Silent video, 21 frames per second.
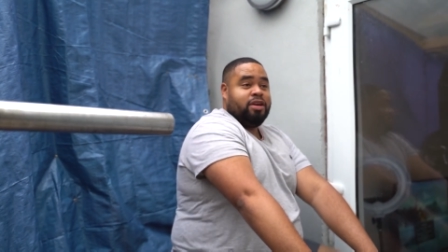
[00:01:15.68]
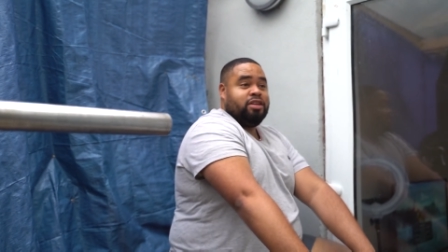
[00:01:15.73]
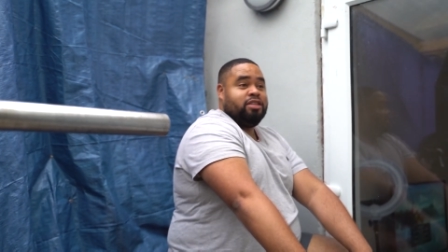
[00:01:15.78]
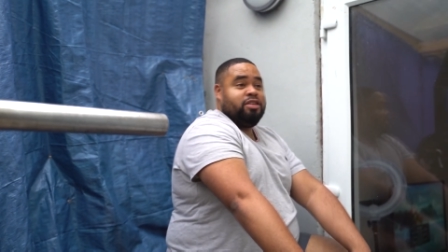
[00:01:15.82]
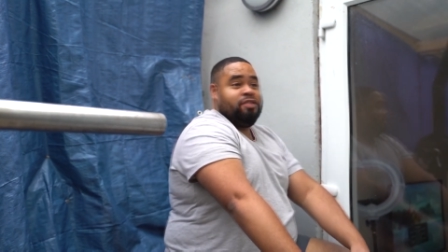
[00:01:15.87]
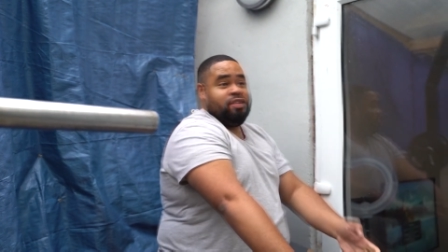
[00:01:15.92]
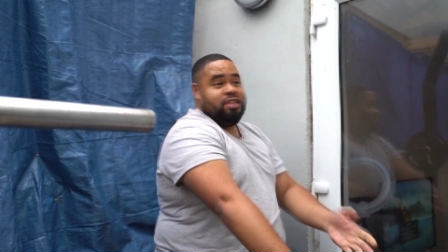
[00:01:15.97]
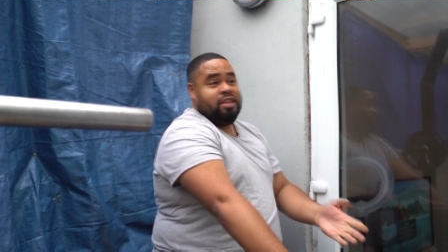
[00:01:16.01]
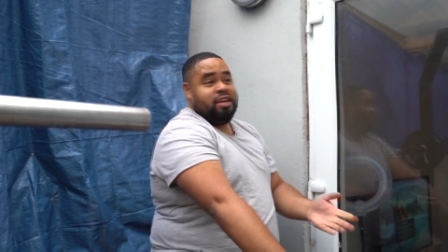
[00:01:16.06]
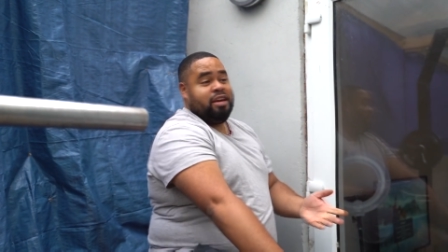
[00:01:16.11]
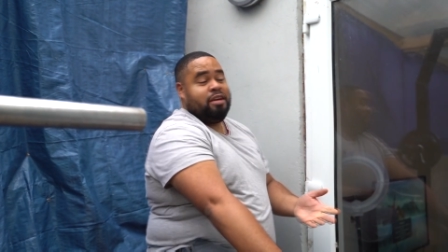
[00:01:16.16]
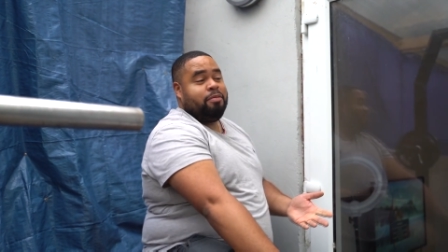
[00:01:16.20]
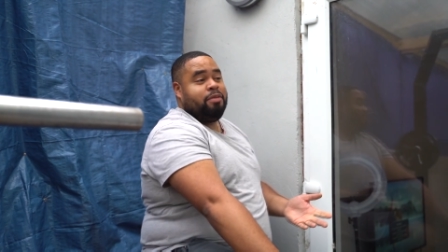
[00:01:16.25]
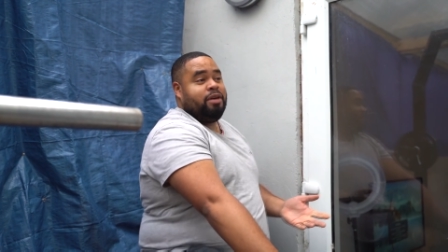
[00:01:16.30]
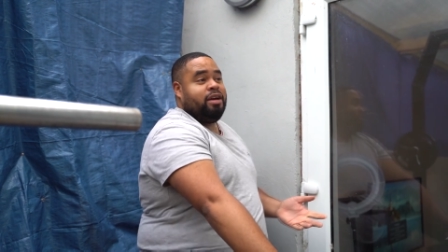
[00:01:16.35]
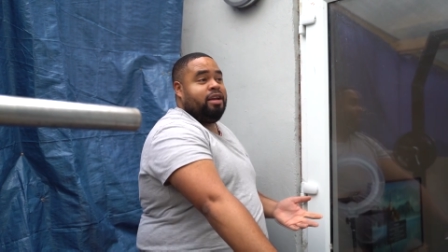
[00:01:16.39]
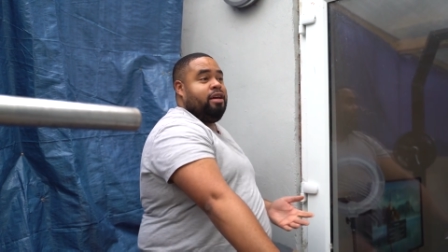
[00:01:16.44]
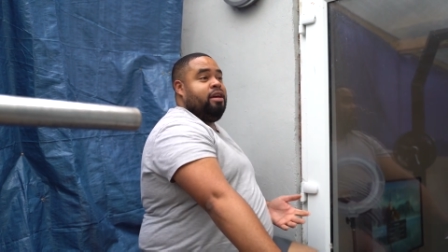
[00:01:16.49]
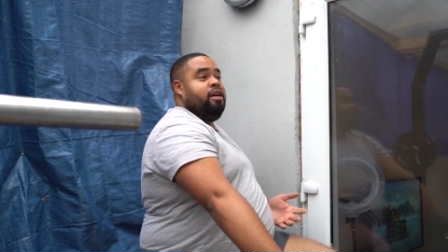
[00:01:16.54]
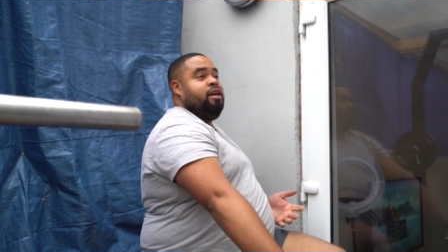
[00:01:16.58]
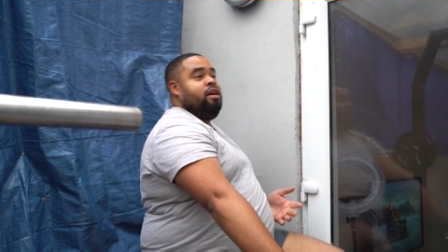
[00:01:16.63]
because if you think
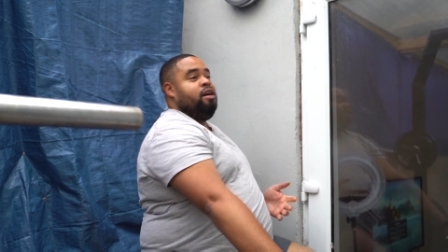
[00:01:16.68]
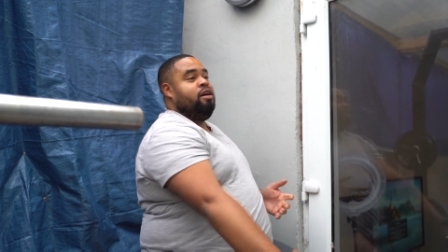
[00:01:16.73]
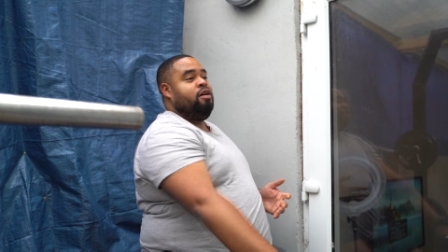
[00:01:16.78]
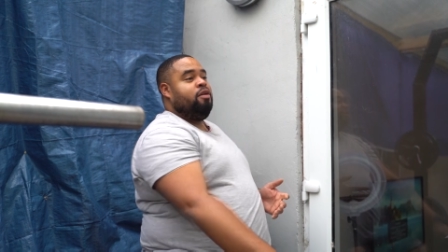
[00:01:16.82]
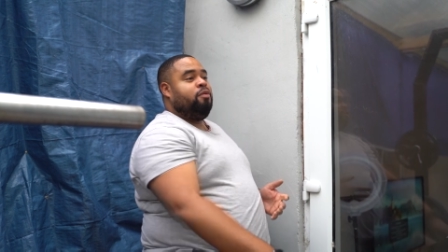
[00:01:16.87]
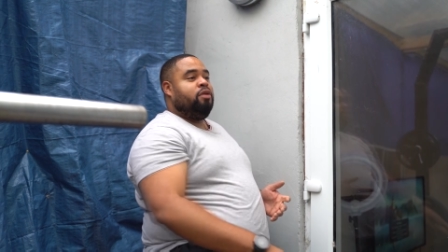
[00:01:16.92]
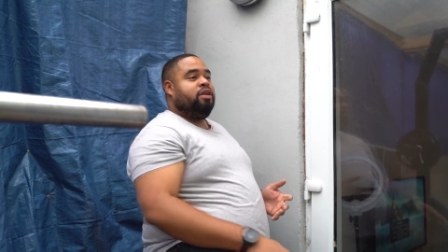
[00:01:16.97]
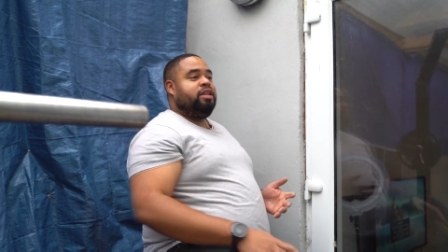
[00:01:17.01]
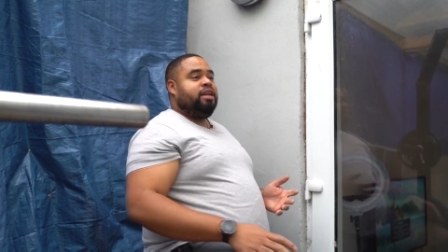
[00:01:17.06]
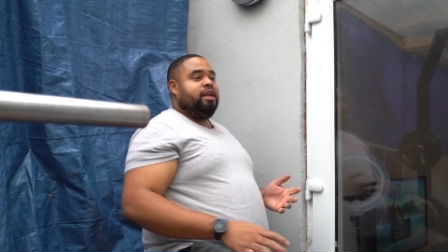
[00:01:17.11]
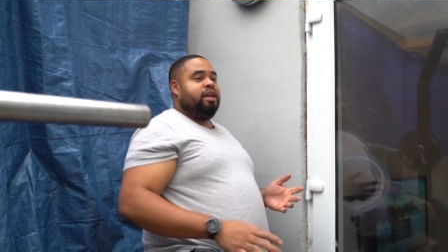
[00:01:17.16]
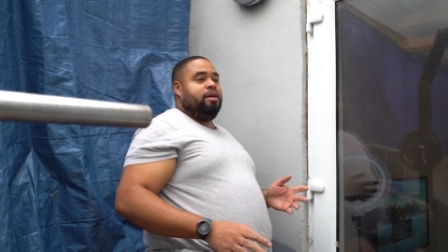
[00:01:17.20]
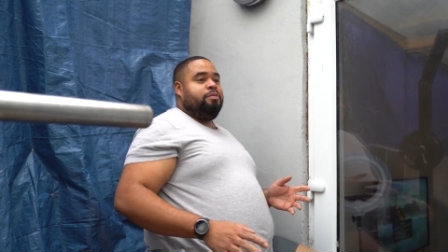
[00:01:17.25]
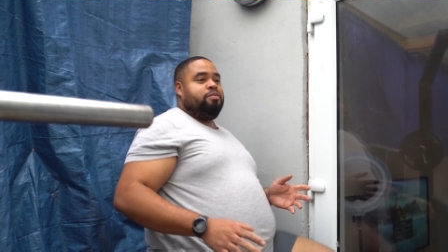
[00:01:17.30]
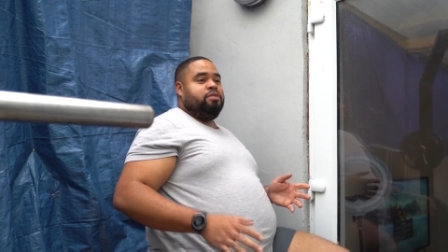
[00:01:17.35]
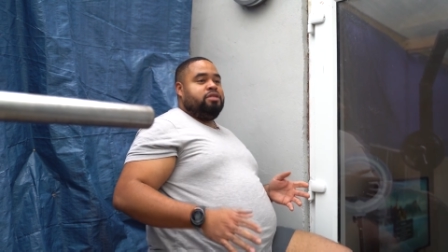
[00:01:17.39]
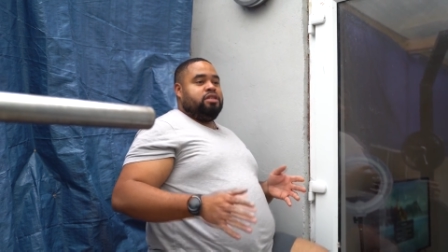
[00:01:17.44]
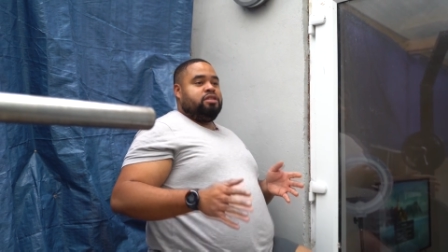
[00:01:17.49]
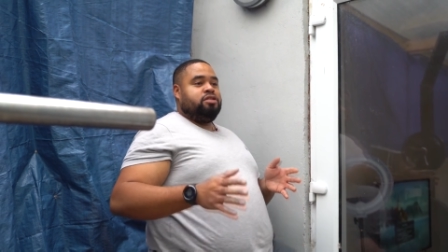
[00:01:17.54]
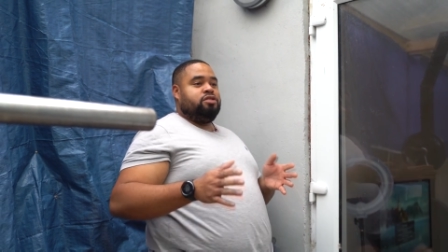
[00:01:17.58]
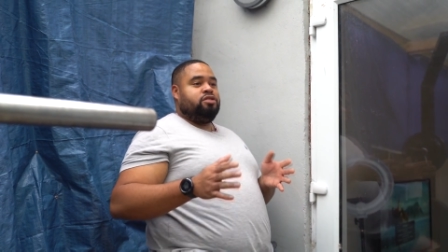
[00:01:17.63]
about it, what then
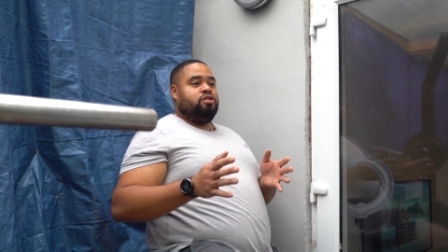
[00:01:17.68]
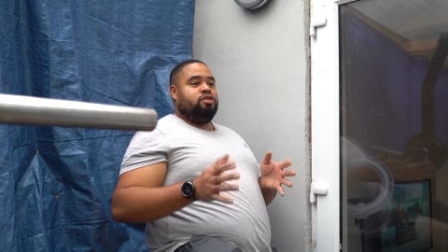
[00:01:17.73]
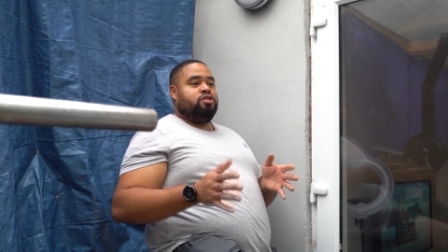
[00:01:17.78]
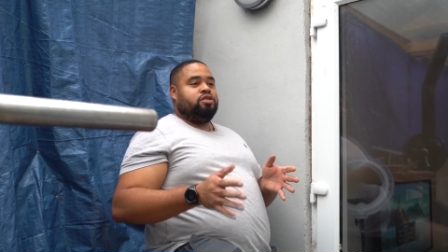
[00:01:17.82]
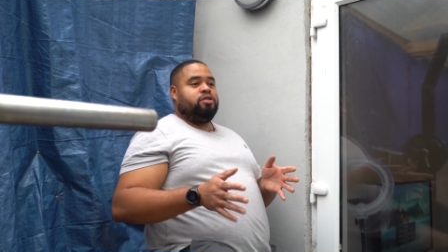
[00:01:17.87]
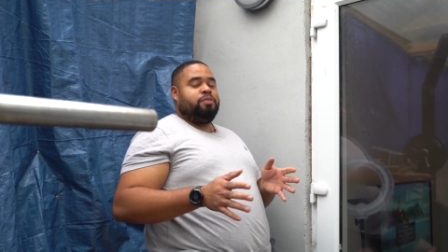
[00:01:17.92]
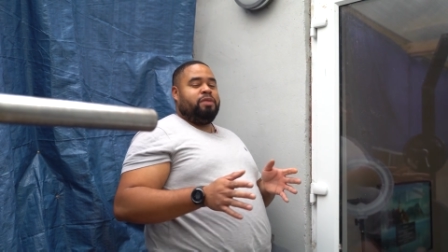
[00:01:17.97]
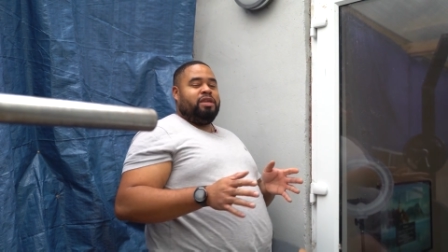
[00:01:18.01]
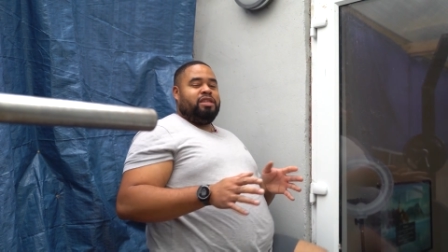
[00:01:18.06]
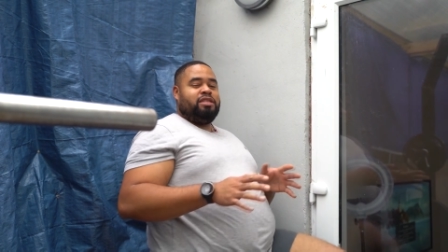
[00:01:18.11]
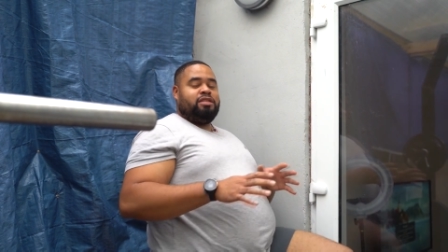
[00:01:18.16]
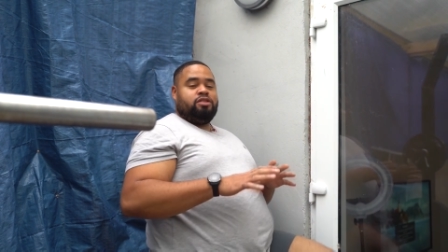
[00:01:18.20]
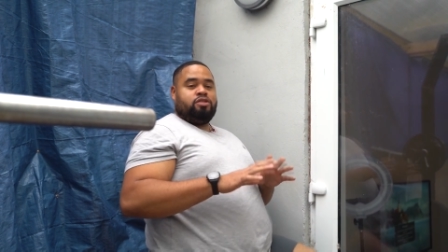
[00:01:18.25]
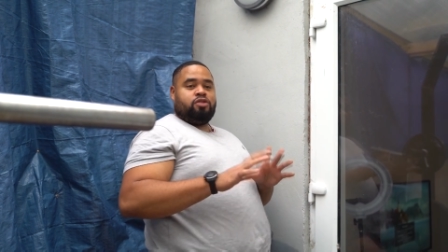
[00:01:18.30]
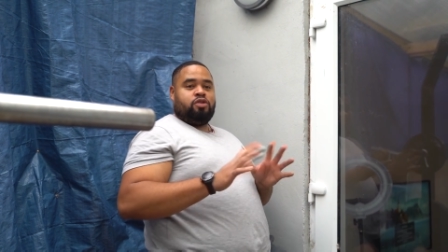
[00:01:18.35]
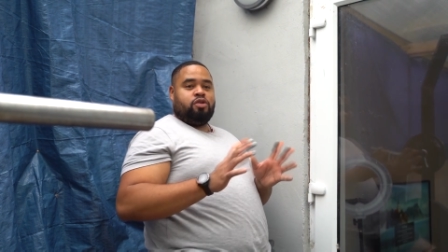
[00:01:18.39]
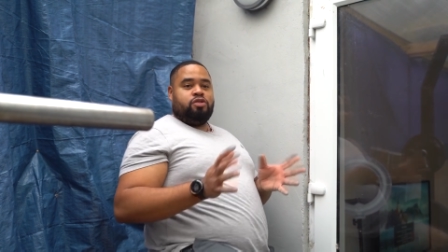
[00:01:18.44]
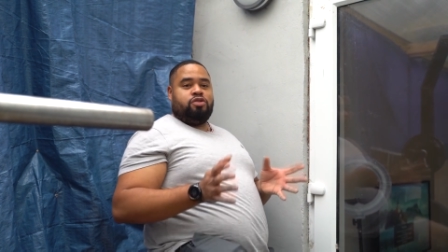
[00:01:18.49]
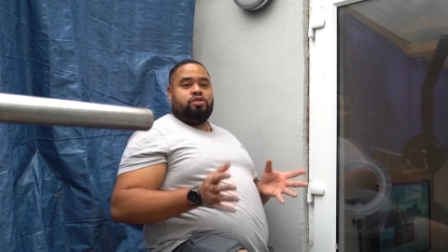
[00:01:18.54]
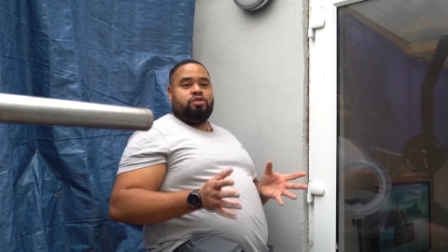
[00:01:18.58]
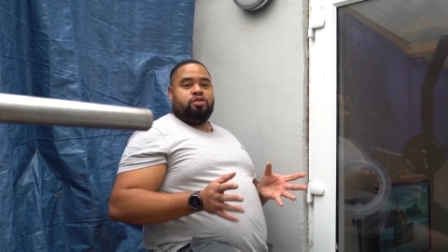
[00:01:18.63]
happens is your space is
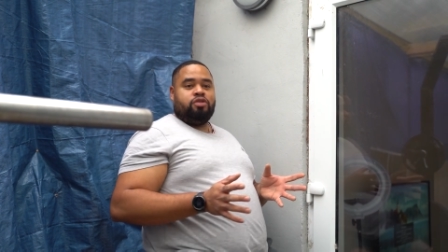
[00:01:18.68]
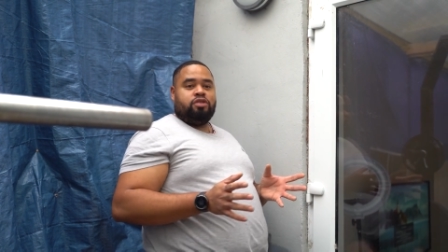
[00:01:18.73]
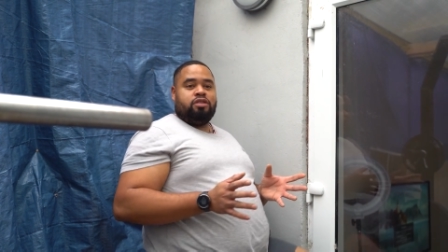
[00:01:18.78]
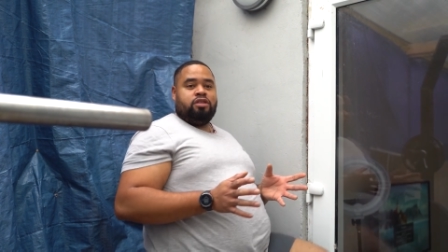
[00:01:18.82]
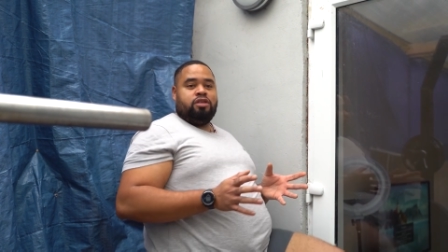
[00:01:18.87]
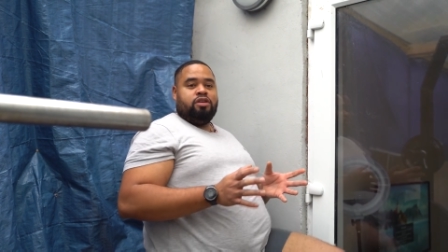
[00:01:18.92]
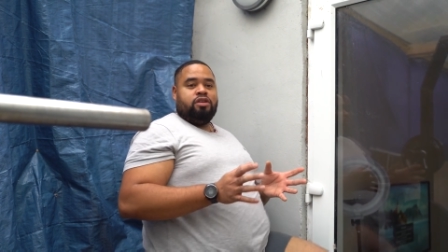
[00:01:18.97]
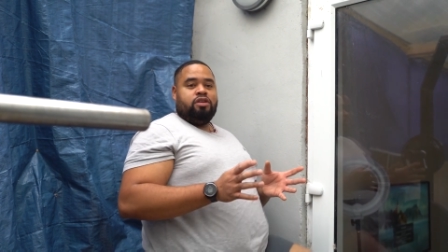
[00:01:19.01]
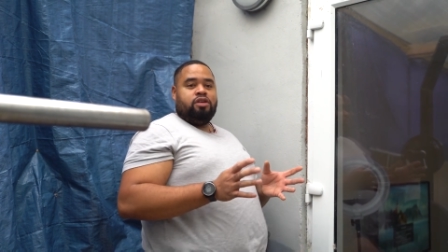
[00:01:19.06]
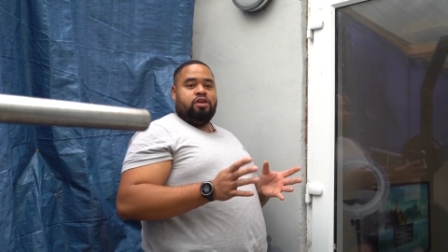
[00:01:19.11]
controlled.